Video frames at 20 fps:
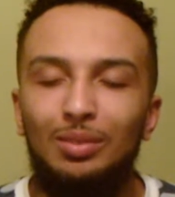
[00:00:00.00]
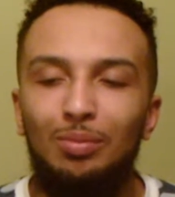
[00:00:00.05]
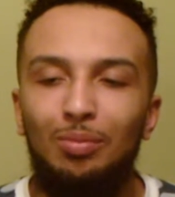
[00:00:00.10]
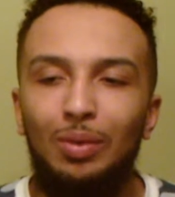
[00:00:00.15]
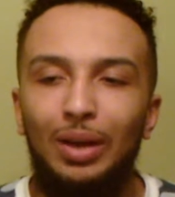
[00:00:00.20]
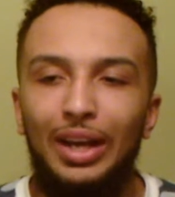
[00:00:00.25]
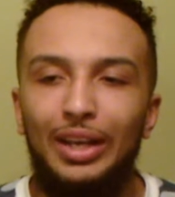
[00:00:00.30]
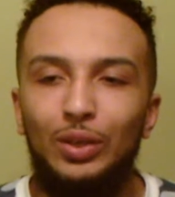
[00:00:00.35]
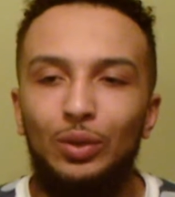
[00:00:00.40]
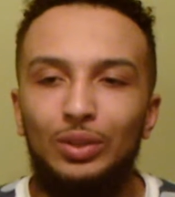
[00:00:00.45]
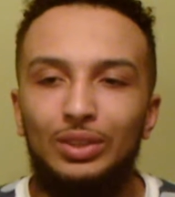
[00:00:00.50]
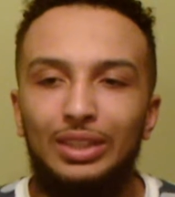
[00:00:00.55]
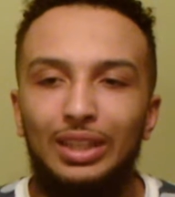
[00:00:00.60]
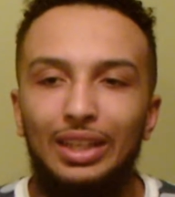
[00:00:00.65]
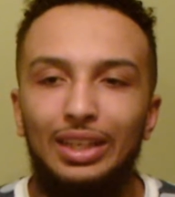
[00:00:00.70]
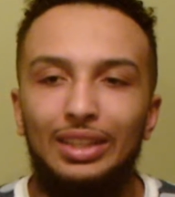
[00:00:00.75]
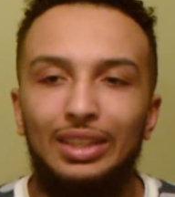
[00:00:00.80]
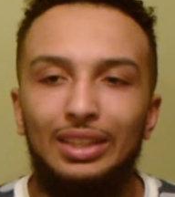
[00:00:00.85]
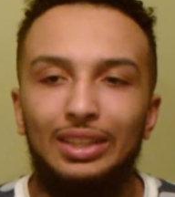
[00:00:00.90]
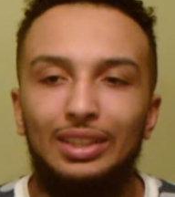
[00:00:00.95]
Brian
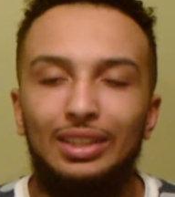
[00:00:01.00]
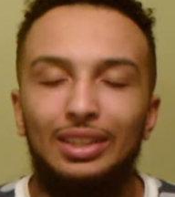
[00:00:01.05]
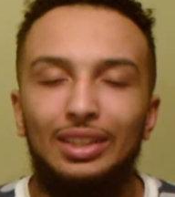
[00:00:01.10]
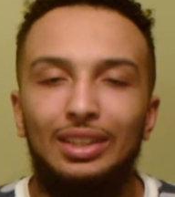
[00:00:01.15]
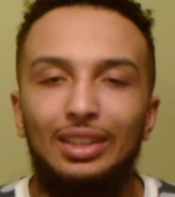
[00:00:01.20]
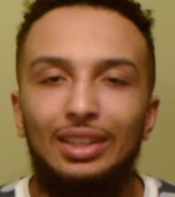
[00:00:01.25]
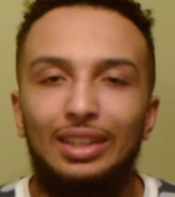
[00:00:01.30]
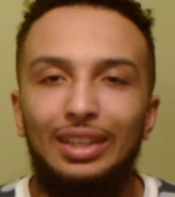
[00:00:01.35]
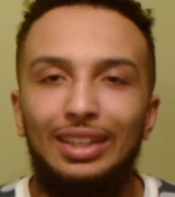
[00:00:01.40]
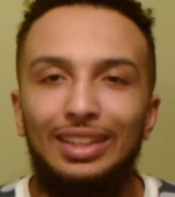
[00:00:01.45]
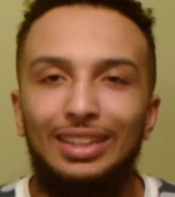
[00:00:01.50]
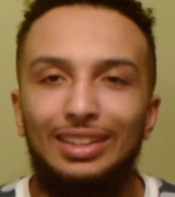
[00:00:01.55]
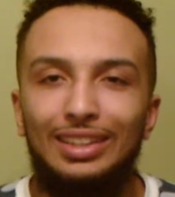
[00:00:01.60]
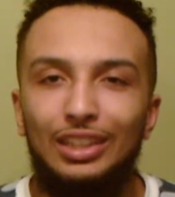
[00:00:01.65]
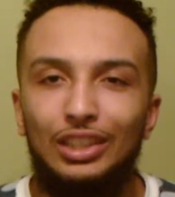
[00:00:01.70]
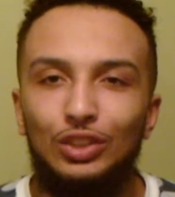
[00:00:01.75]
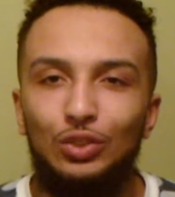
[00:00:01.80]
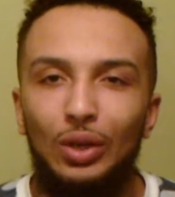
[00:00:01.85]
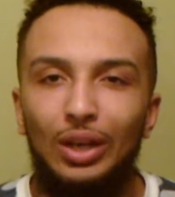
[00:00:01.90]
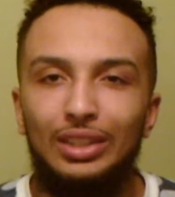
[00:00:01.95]
Ortega in the
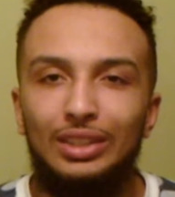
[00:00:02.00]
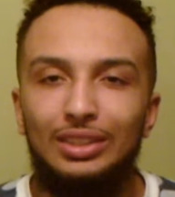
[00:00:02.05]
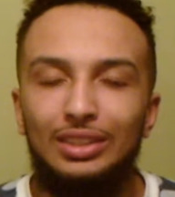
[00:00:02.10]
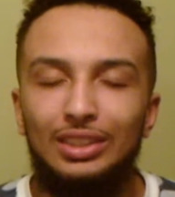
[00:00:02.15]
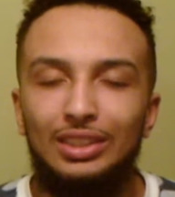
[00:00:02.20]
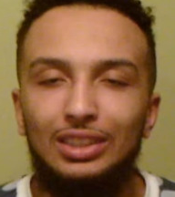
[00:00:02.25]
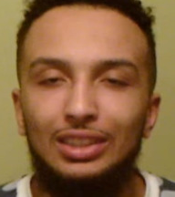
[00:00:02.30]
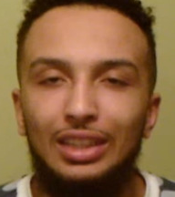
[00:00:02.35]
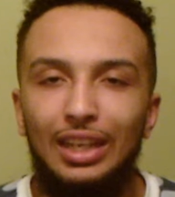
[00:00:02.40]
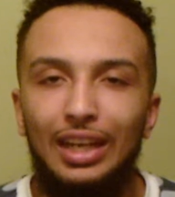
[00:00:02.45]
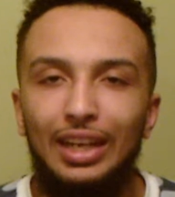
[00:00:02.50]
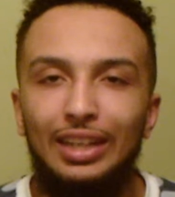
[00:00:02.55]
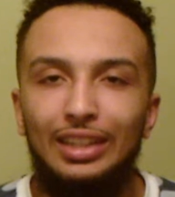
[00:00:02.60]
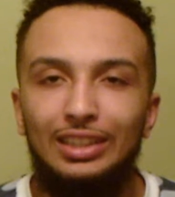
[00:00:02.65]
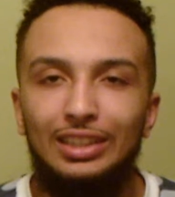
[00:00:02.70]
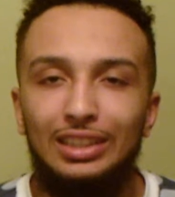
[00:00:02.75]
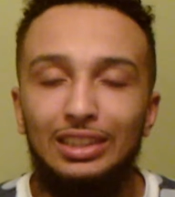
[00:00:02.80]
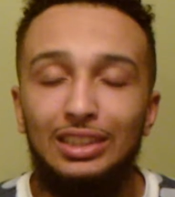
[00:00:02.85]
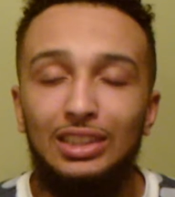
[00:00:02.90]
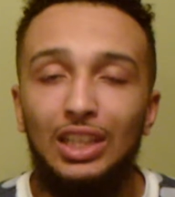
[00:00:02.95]
striking
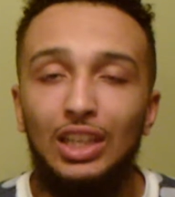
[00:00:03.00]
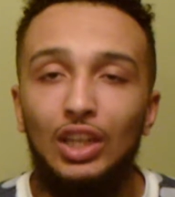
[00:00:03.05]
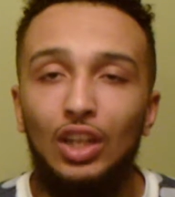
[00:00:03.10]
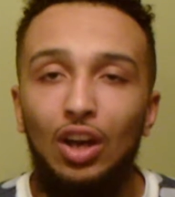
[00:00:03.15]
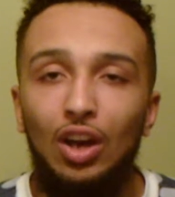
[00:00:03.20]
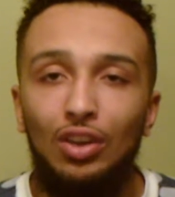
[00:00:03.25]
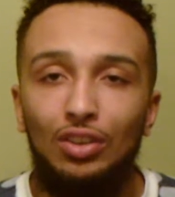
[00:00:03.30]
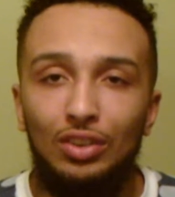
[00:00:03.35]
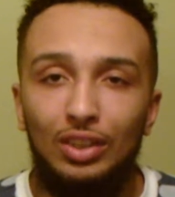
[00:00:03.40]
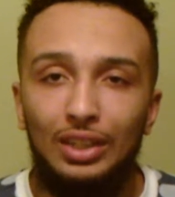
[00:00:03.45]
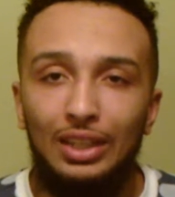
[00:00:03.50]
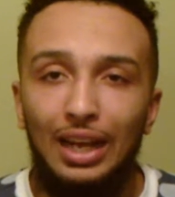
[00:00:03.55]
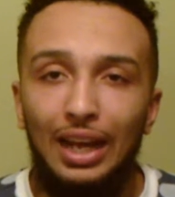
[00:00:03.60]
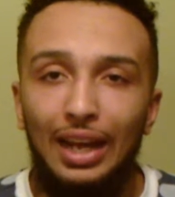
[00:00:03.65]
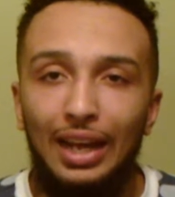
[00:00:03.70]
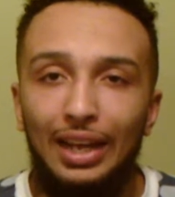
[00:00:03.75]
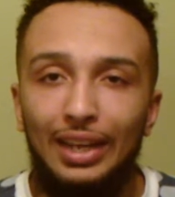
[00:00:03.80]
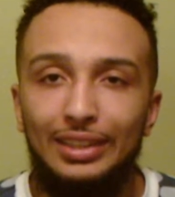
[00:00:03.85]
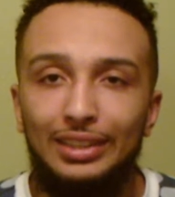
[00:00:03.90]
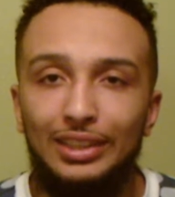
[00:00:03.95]
exchange. He is the longer
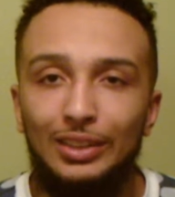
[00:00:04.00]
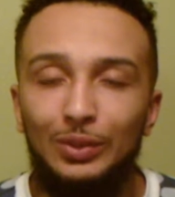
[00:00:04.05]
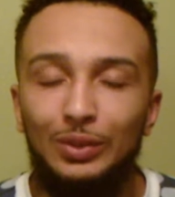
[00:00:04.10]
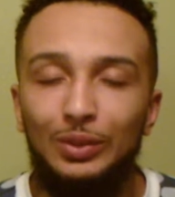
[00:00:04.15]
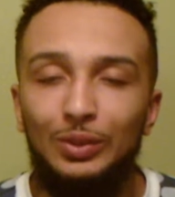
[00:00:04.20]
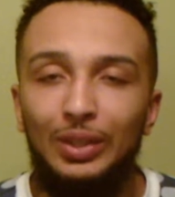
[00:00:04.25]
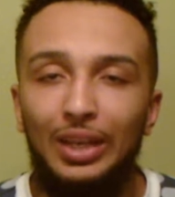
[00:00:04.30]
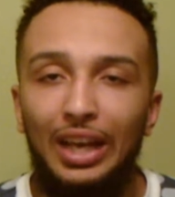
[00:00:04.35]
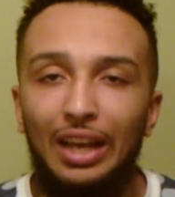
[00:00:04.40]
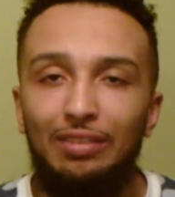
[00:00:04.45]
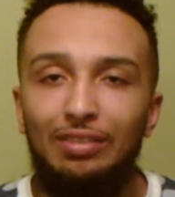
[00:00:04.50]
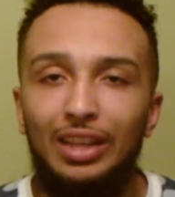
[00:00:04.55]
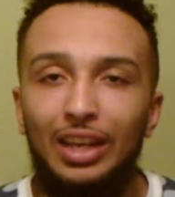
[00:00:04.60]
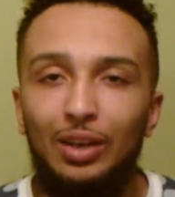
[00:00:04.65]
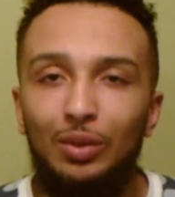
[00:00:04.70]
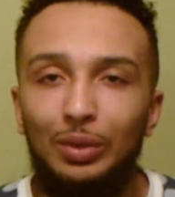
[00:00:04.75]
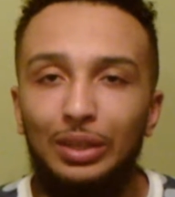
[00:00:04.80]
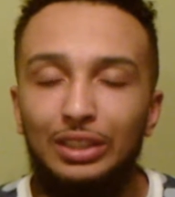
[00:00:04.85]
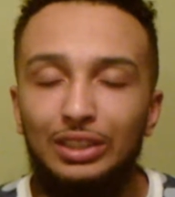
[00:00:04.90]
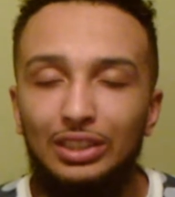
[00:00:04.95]
guy, so he'll have
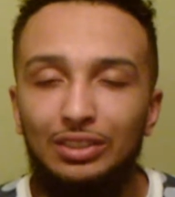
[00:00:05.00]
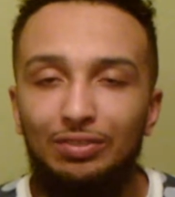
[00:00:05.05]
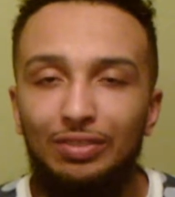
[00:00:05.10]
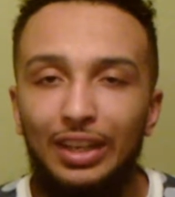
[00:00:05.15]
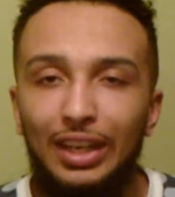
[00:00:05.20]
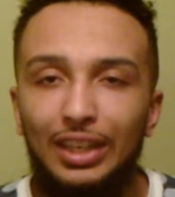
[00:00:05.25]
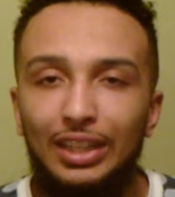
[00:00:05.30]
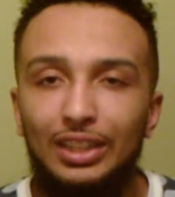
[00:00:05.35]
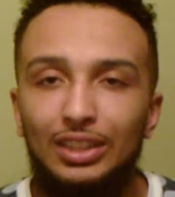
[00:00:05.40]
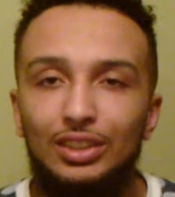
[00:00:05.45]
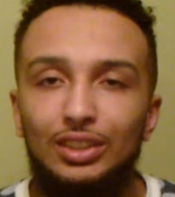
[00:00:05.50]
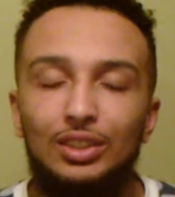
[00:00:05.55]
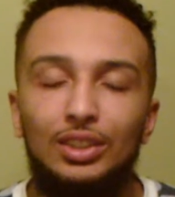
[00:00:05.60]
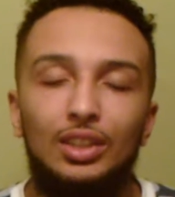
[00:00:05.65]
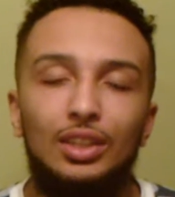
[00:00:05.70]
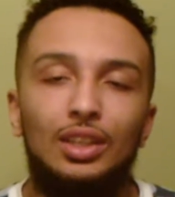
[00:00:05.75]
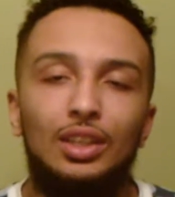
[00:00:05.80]
that reach advantage.